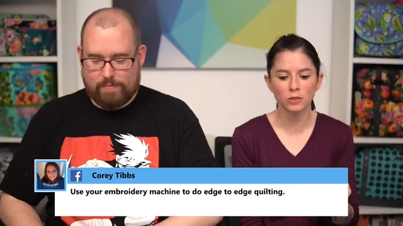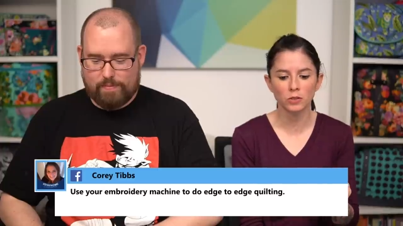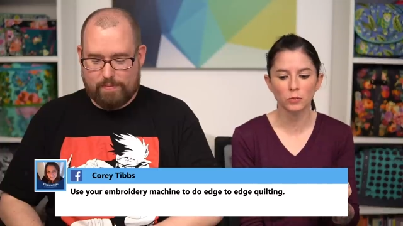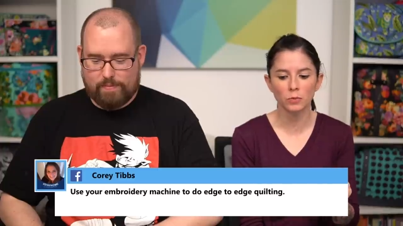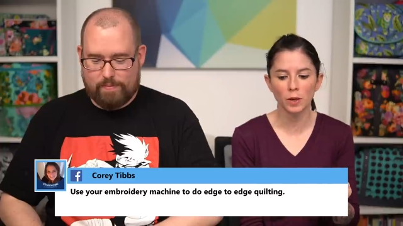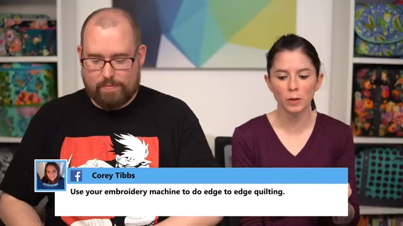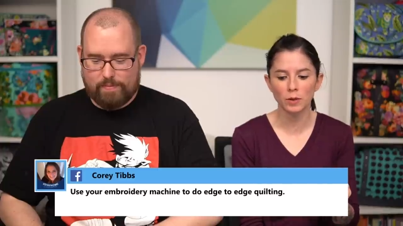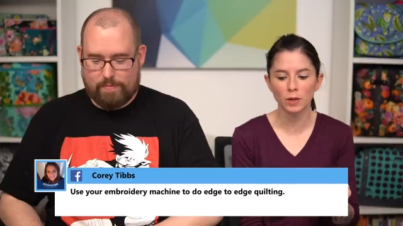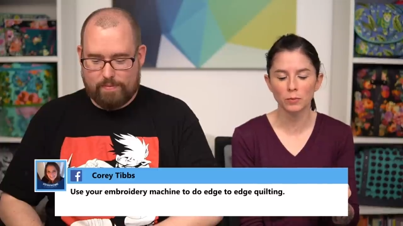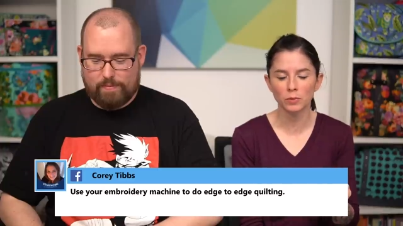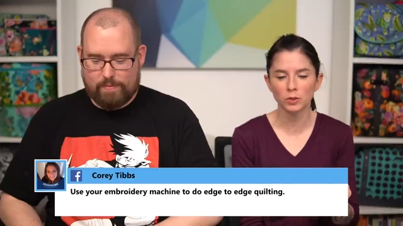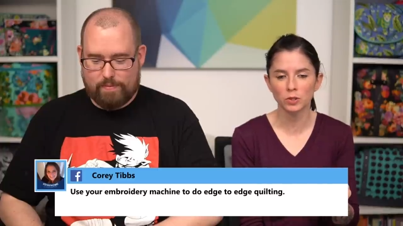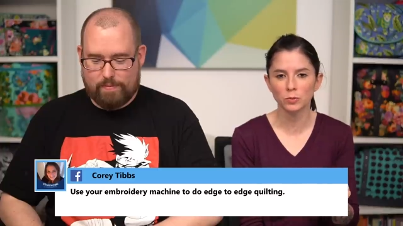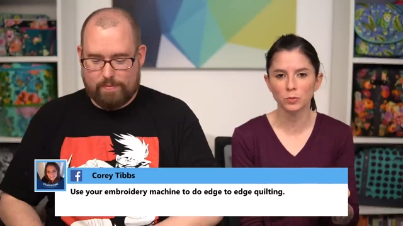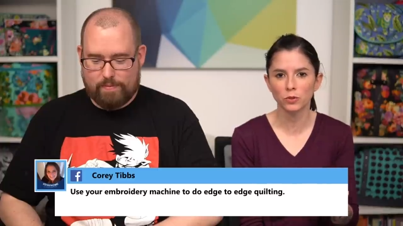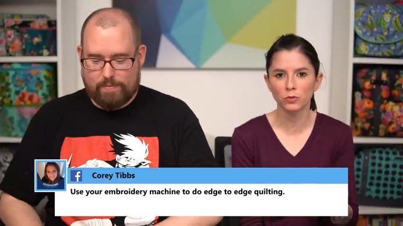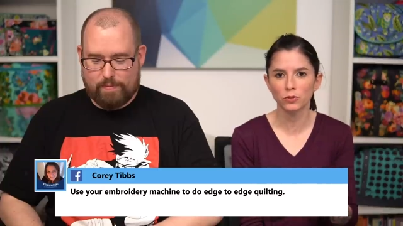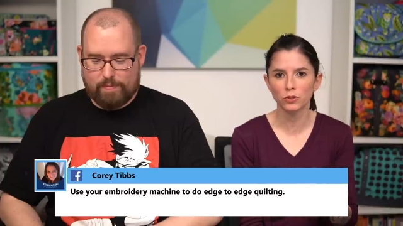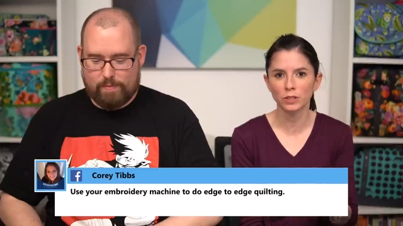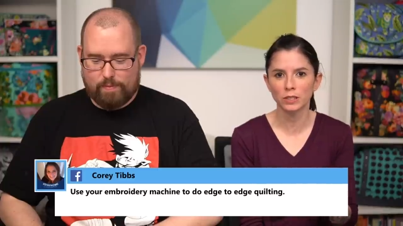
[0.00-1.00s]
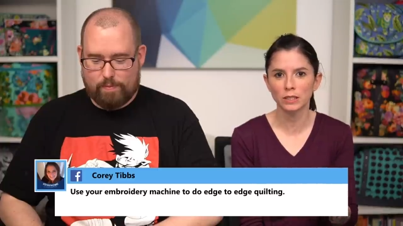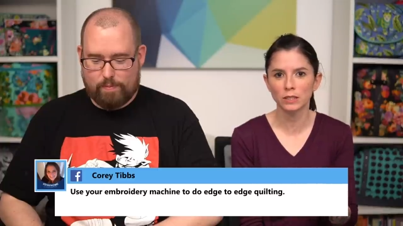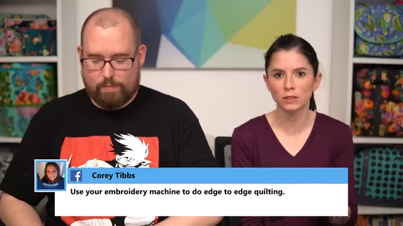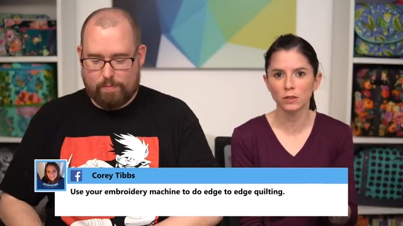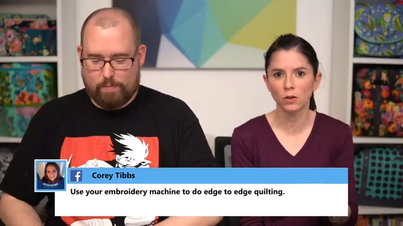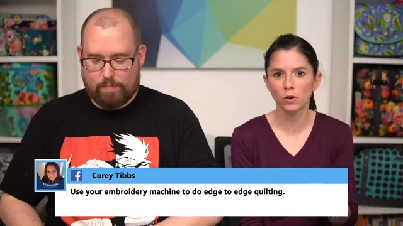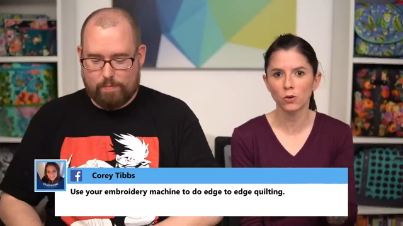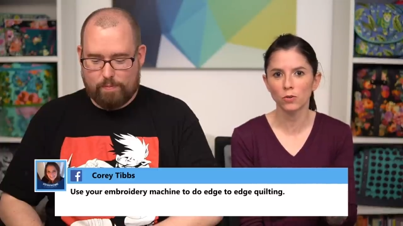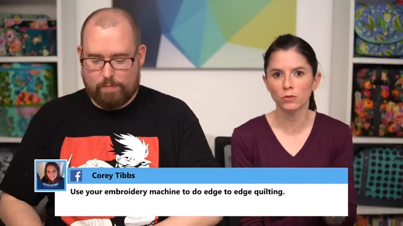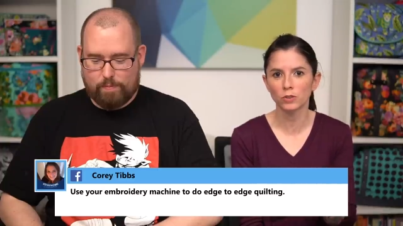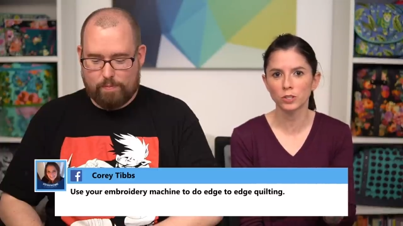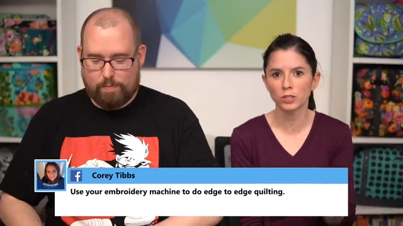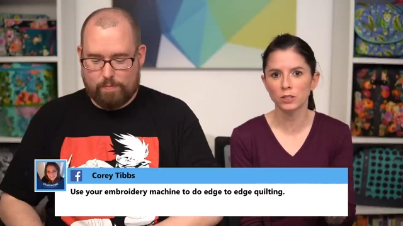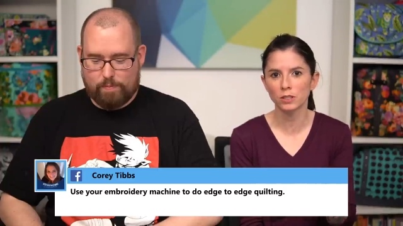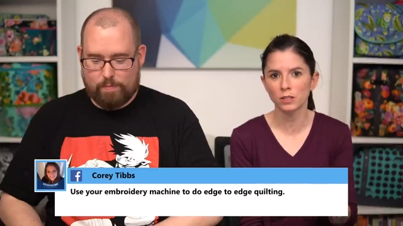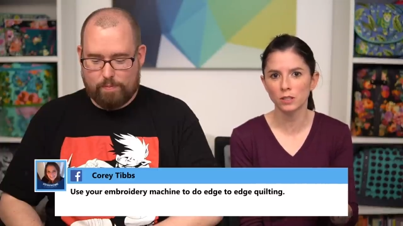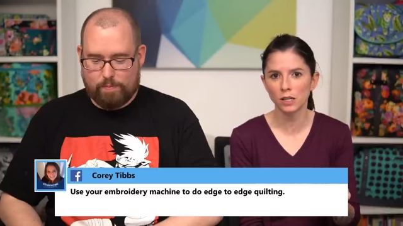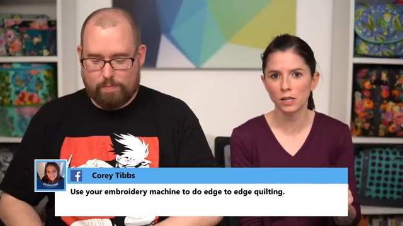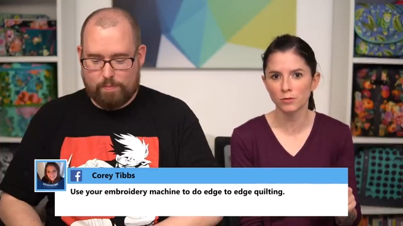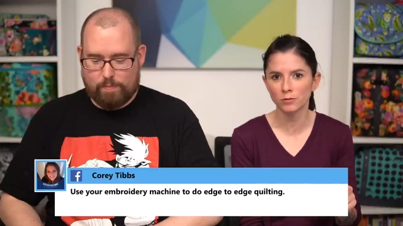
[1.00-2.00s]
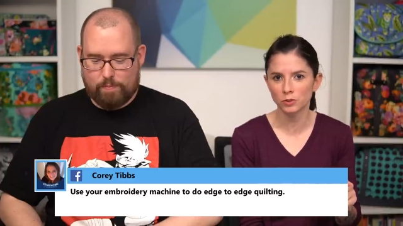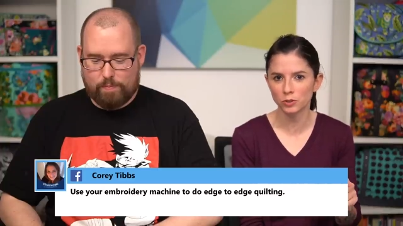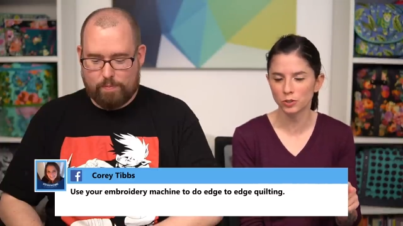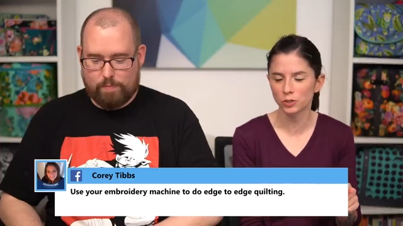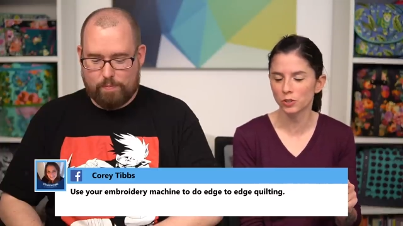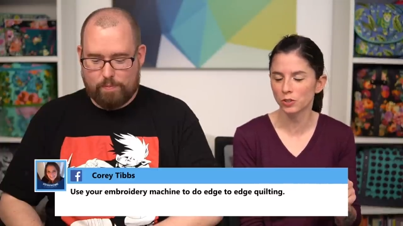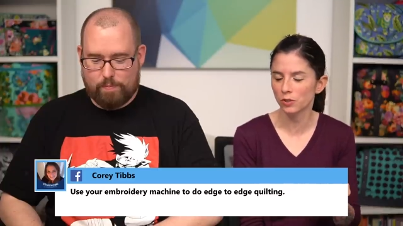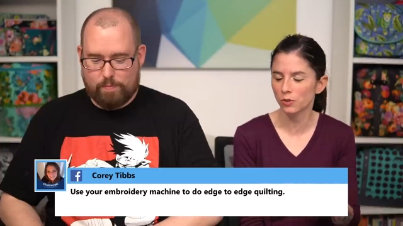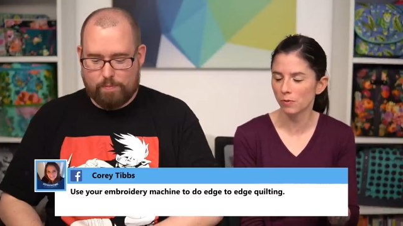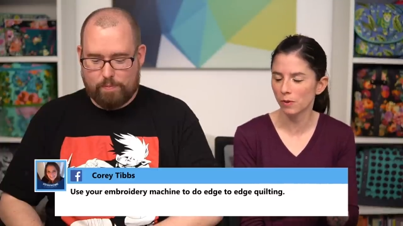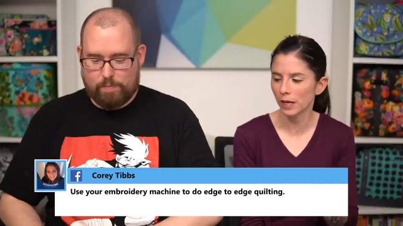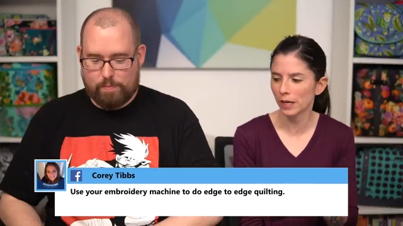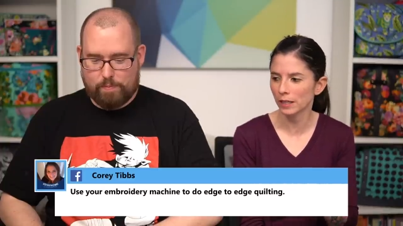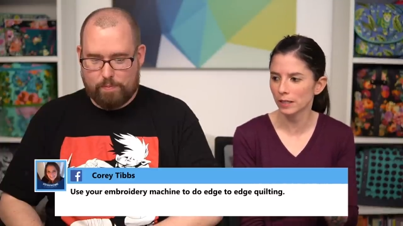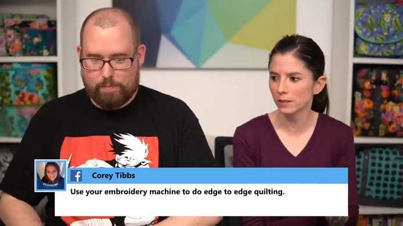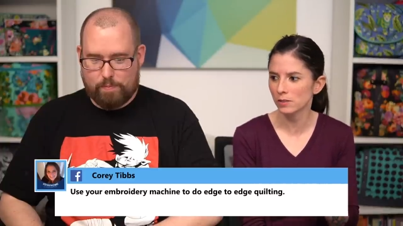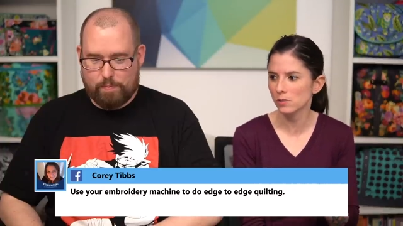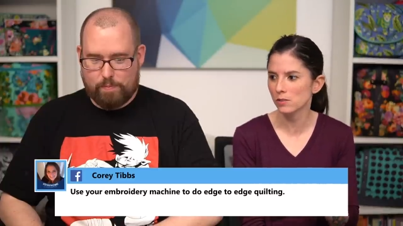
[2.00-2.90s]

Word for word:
Speaker 1: you might be able to move your needle over to the left or to the right.